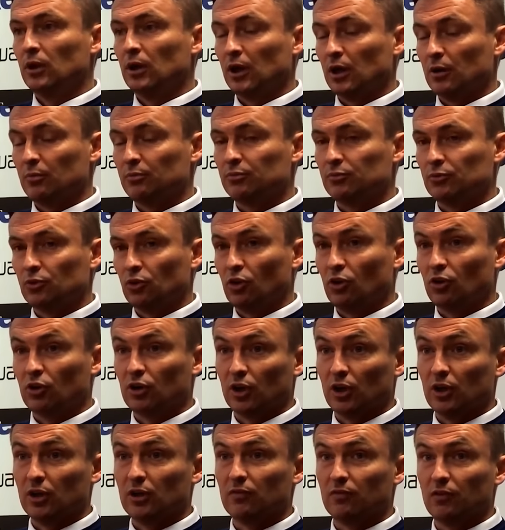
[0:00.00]
And I'm
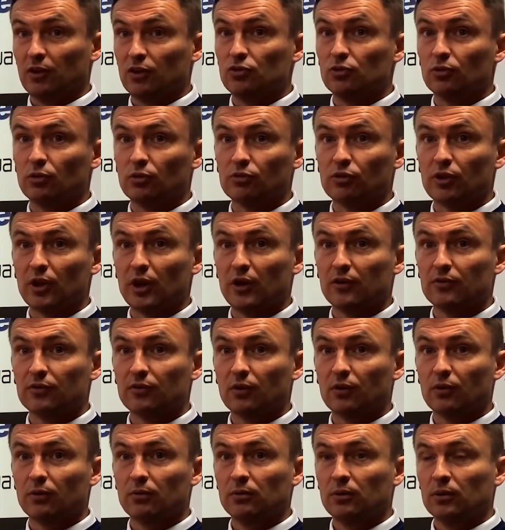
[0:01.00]
talking individuals there,
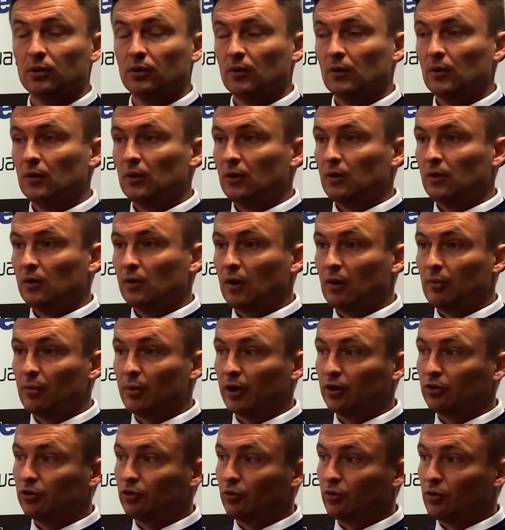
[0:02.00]
so I'll
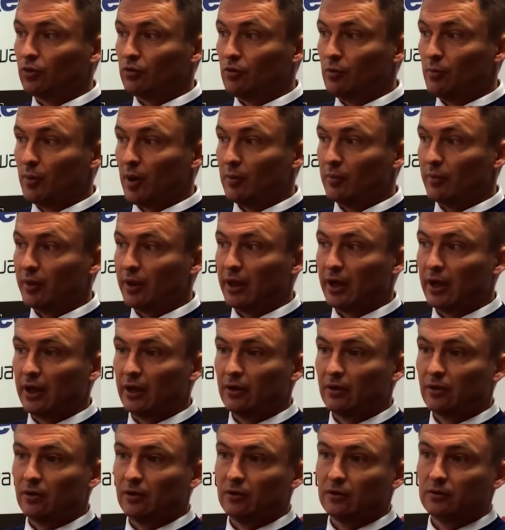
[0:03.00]
make sure they remember
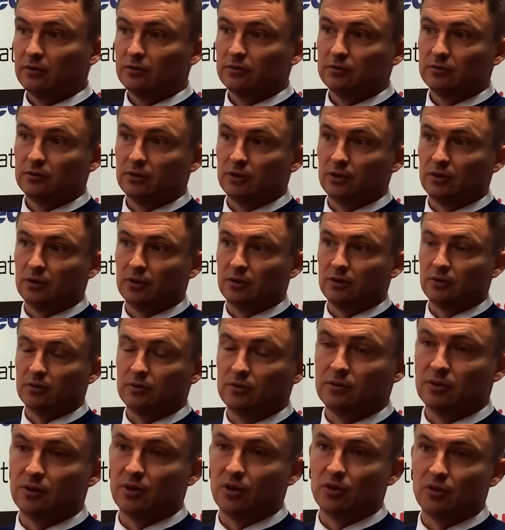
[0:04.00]
that,
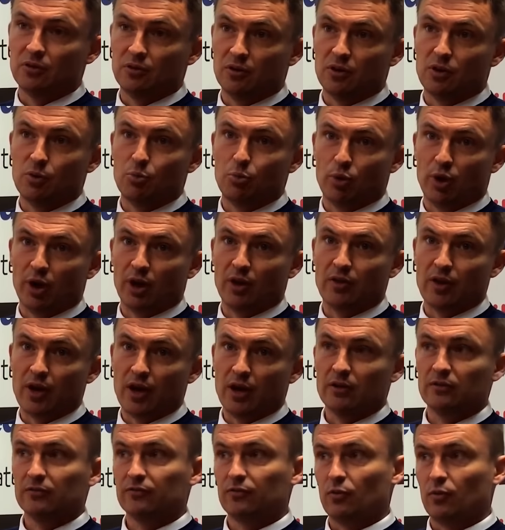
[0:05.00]
that they bring
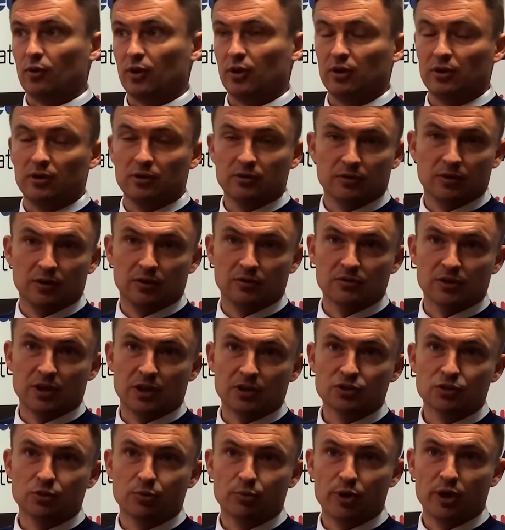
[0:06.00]
that for when the
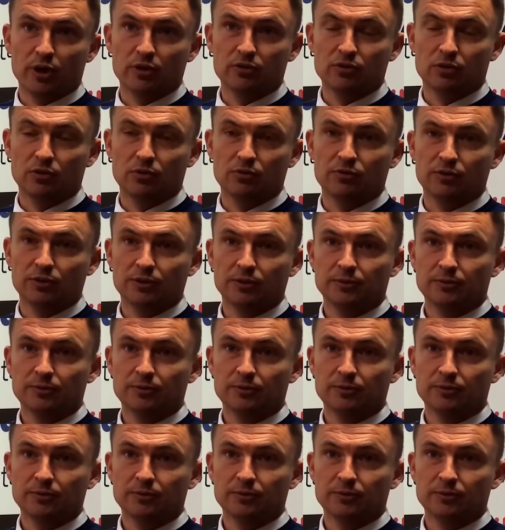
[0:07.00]
international breaks over.